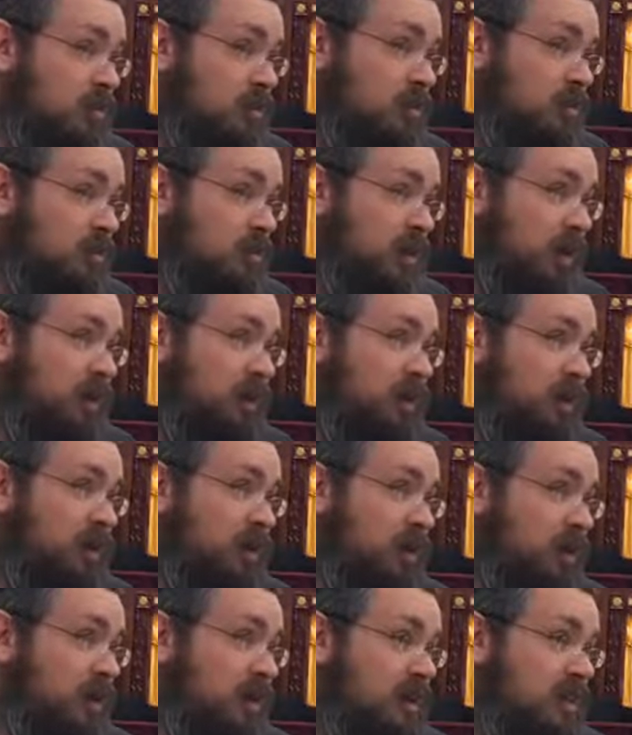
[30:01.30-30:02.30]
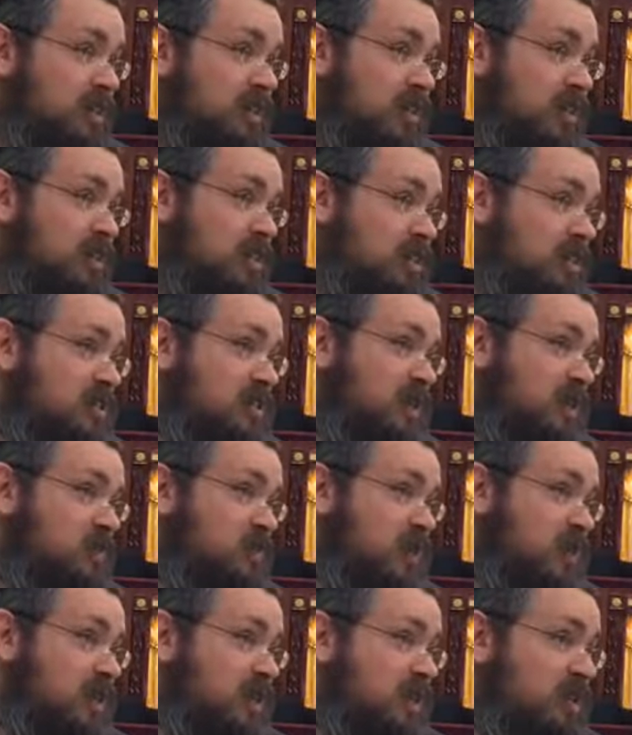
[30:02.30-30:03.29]
right? In a sense,
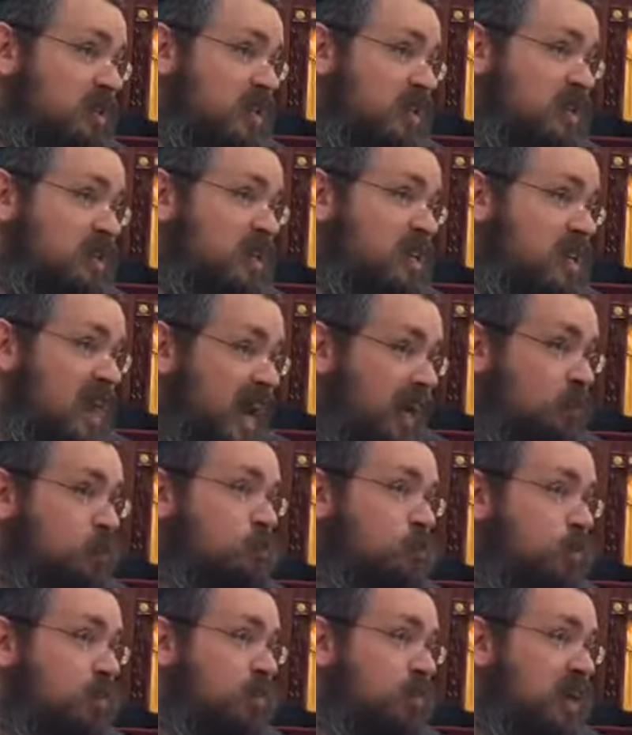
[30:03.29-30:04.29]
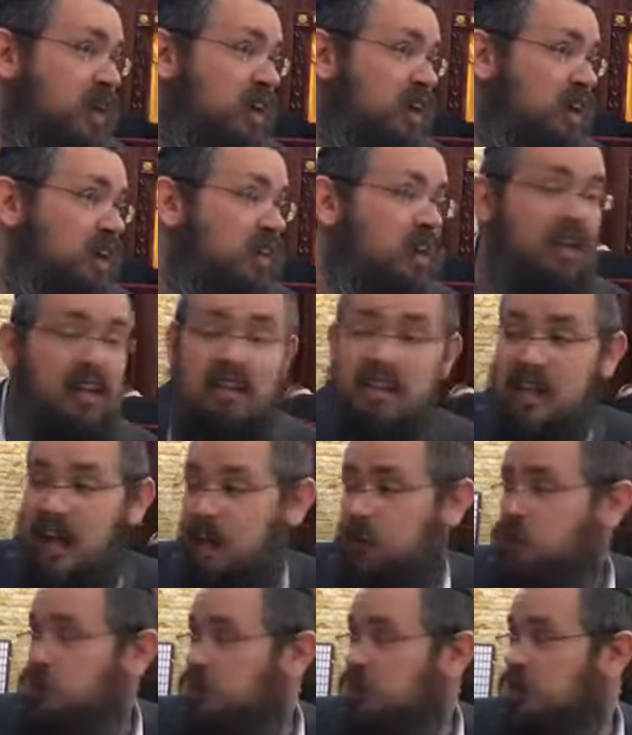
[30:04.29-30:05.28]
it's a natural thing. It's
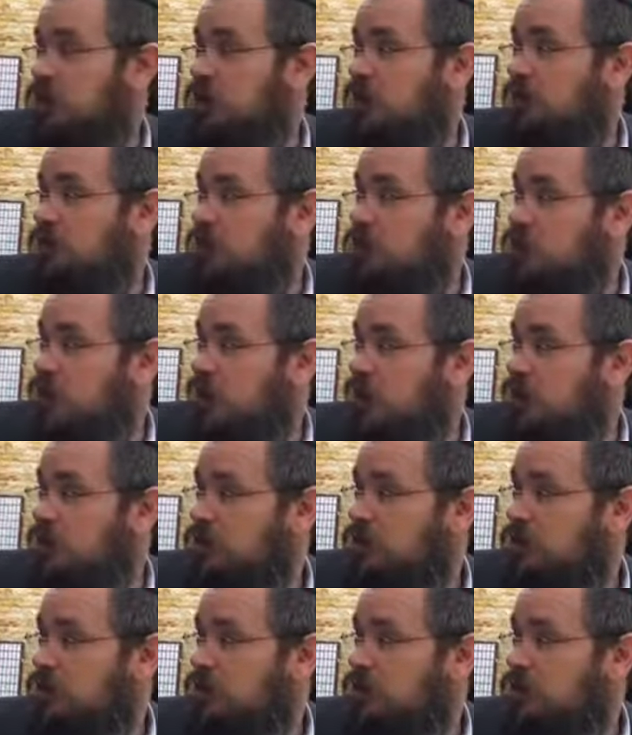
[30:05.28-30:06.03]
natural that you love your child.